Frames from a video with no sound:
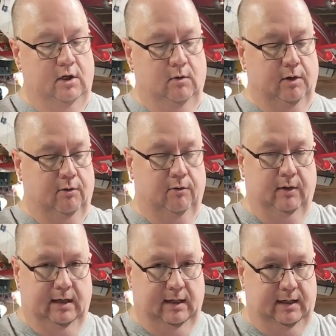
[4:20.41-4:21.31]
you want to
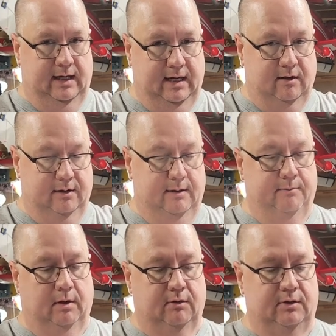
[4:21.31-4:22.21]
really anchor them
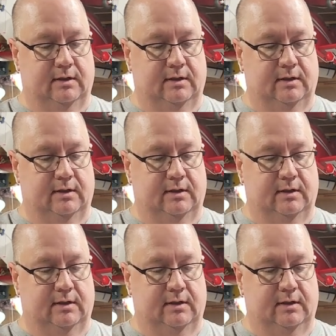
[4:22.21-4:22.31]
bolts